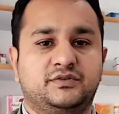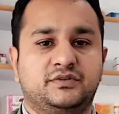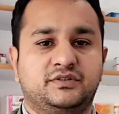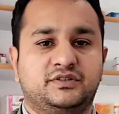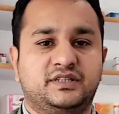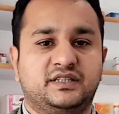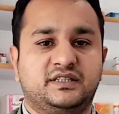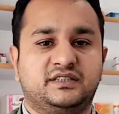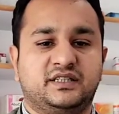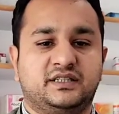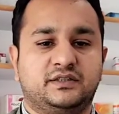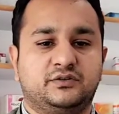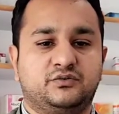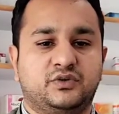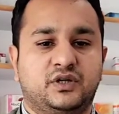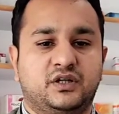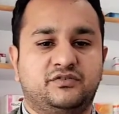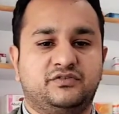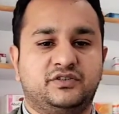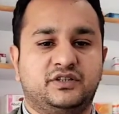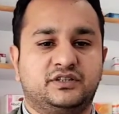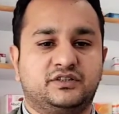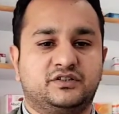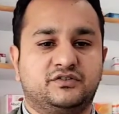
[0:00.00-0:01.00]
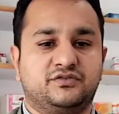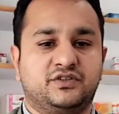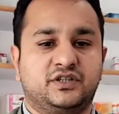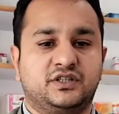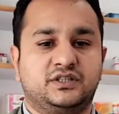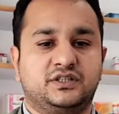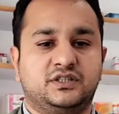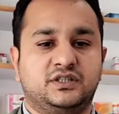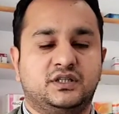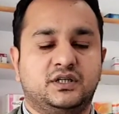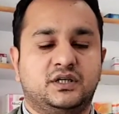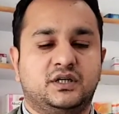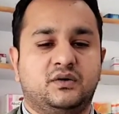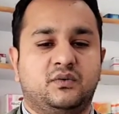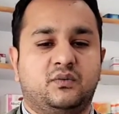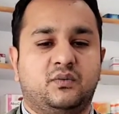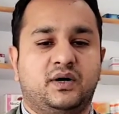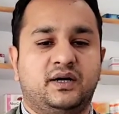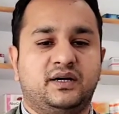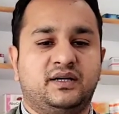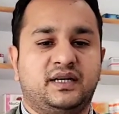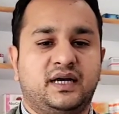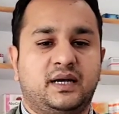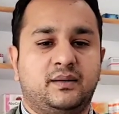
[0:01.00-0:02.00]
6 and 12 years of age,
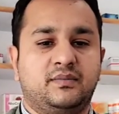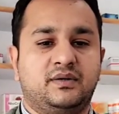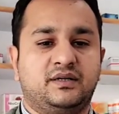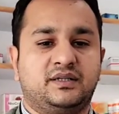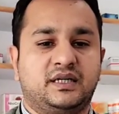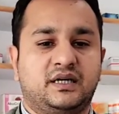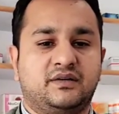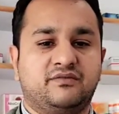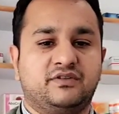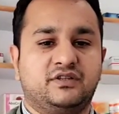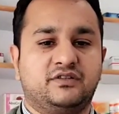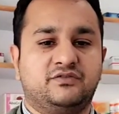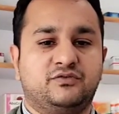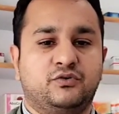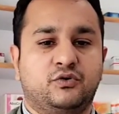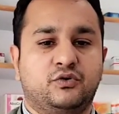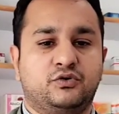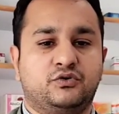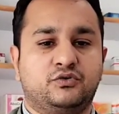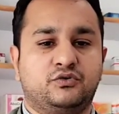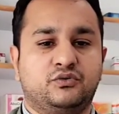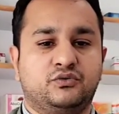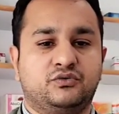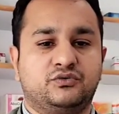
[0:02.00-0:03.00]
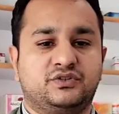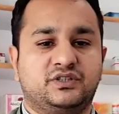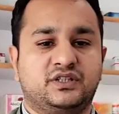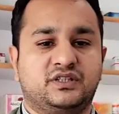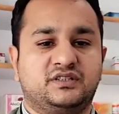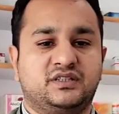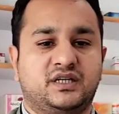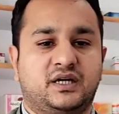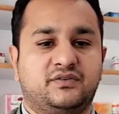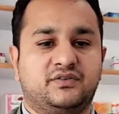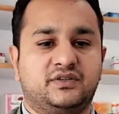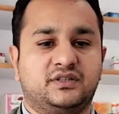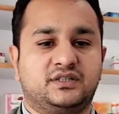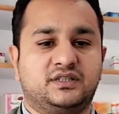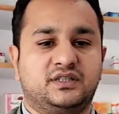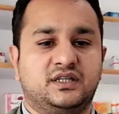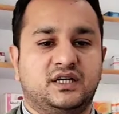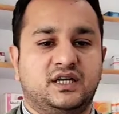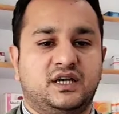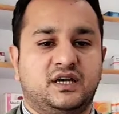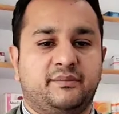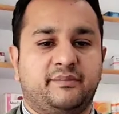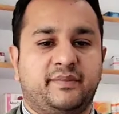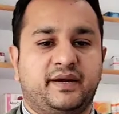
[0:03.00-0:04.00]
1 tablet every 4 to 6 hours,
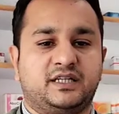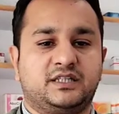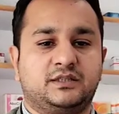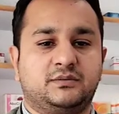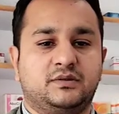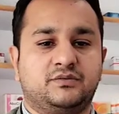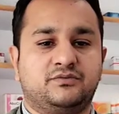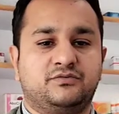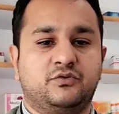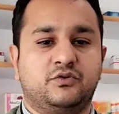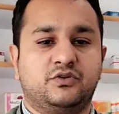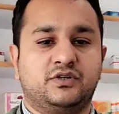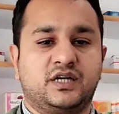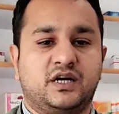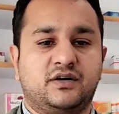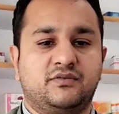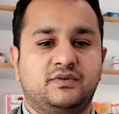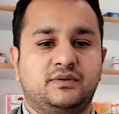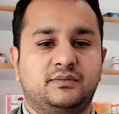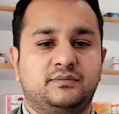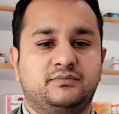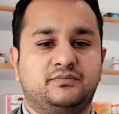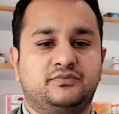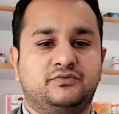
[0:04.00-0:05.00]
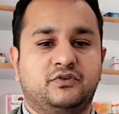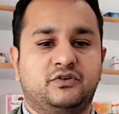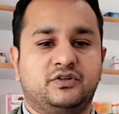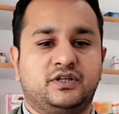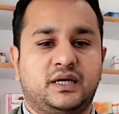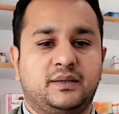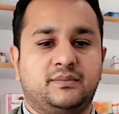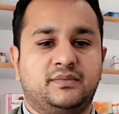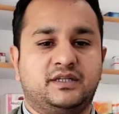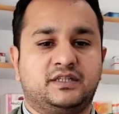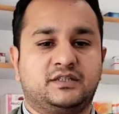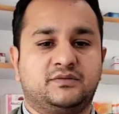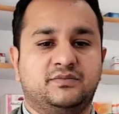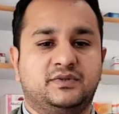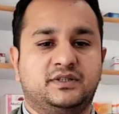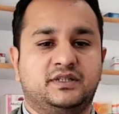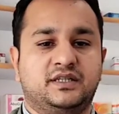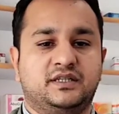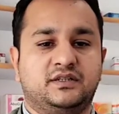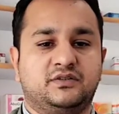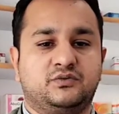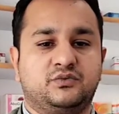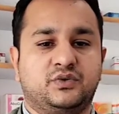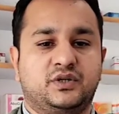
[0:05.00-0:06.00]
maximum 4 tablets
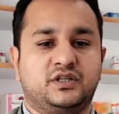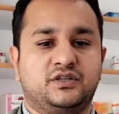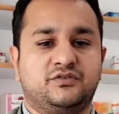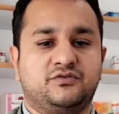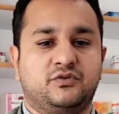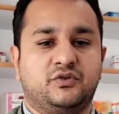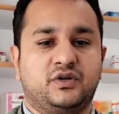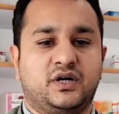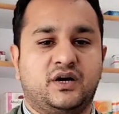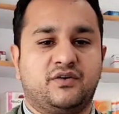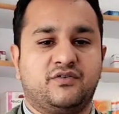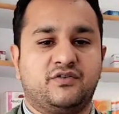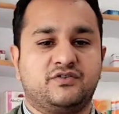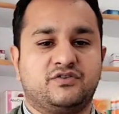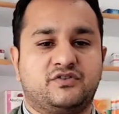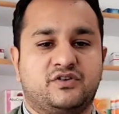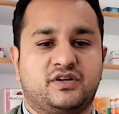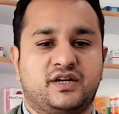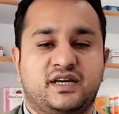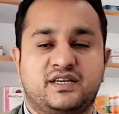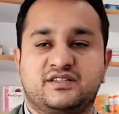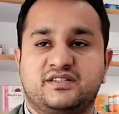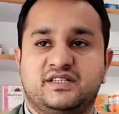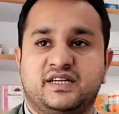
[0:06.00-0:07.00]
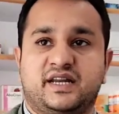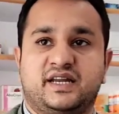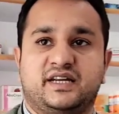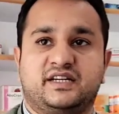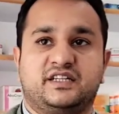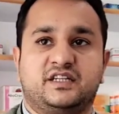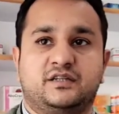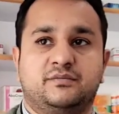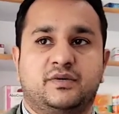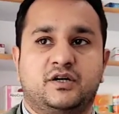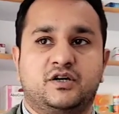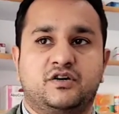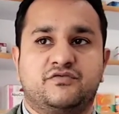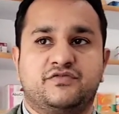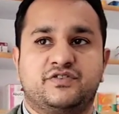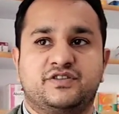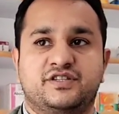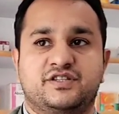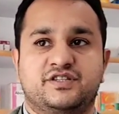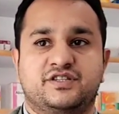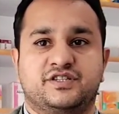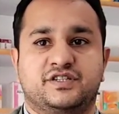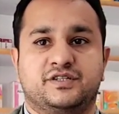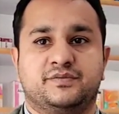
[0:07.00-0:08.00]
within 24 hours, or as directed by a
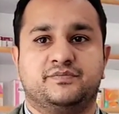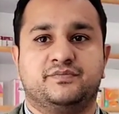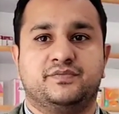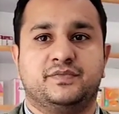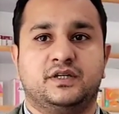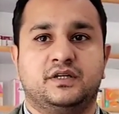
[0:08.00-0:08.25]
physician.